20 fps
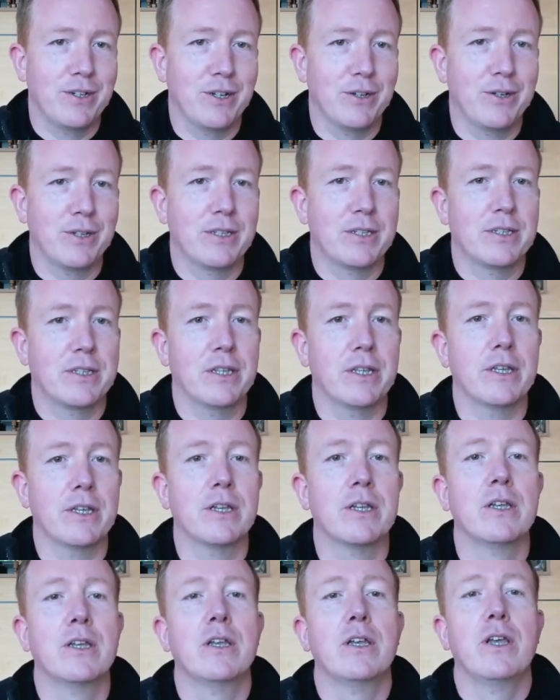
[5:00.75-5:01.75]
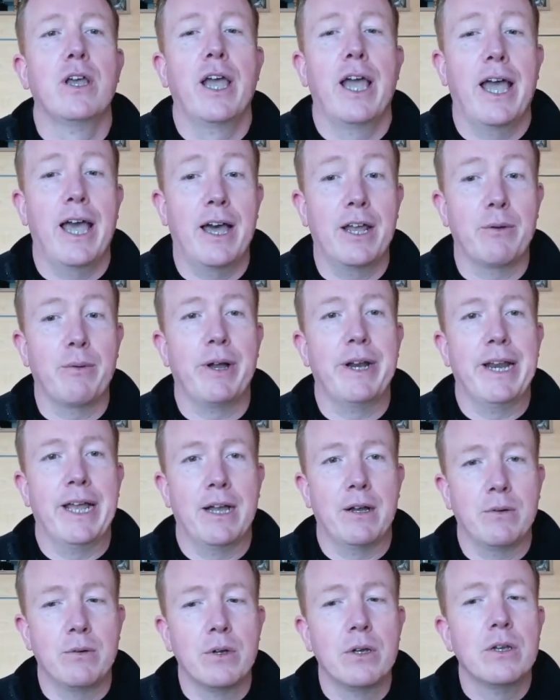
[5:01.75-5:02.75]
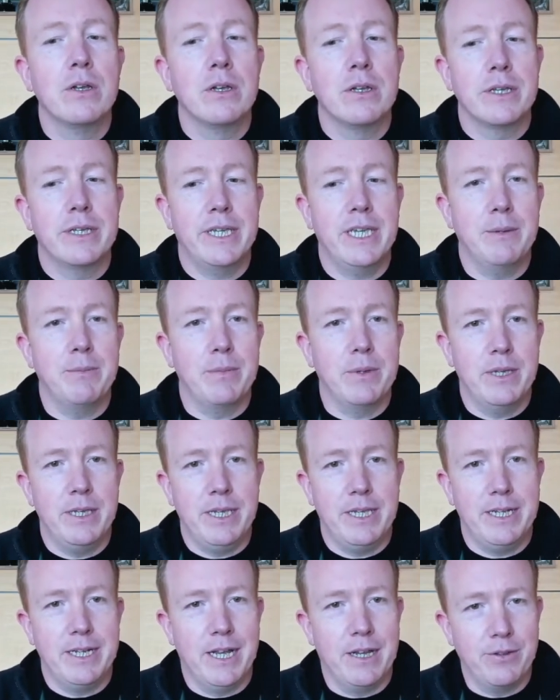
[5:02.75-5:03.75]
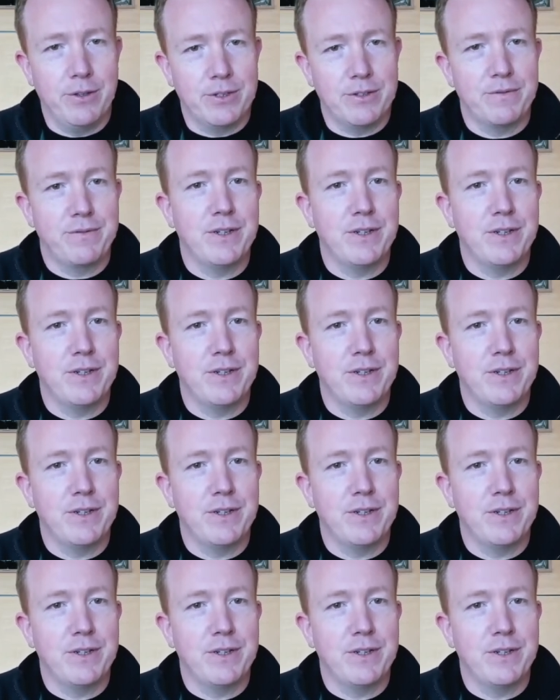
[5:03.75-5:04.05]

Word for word: It's the, how do I now keep eking out those